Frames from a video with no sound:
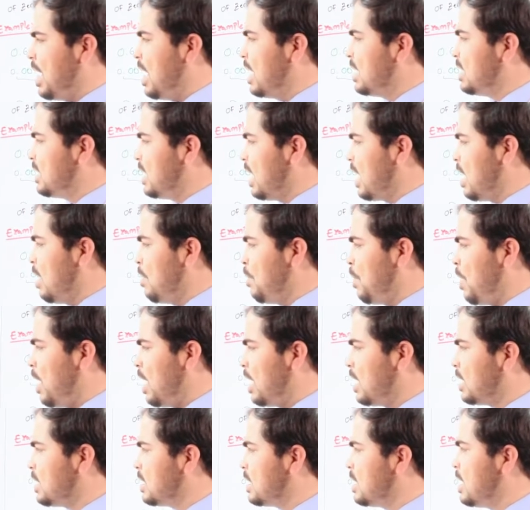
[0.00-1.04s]
And second
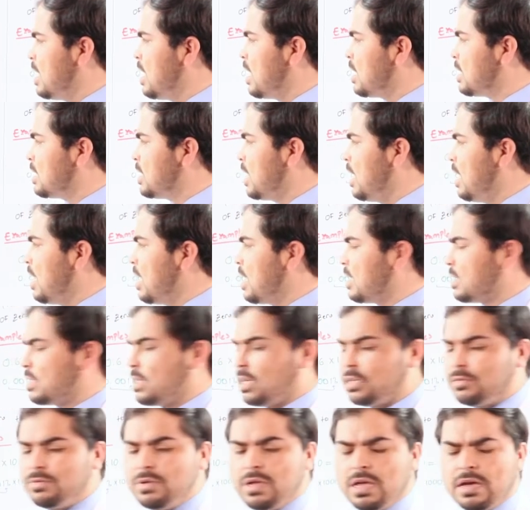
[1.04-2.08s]
part, they are telling us
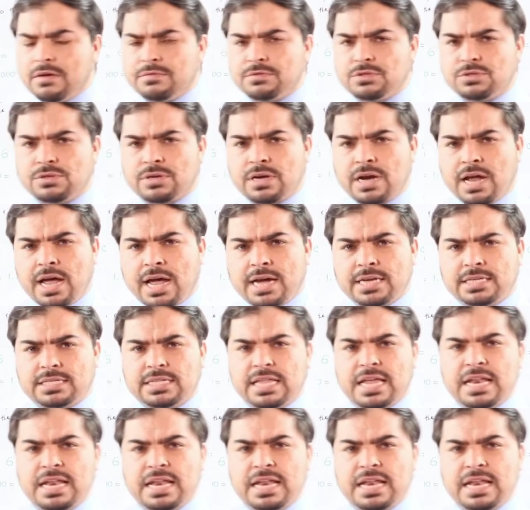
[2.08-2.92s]
that we have to write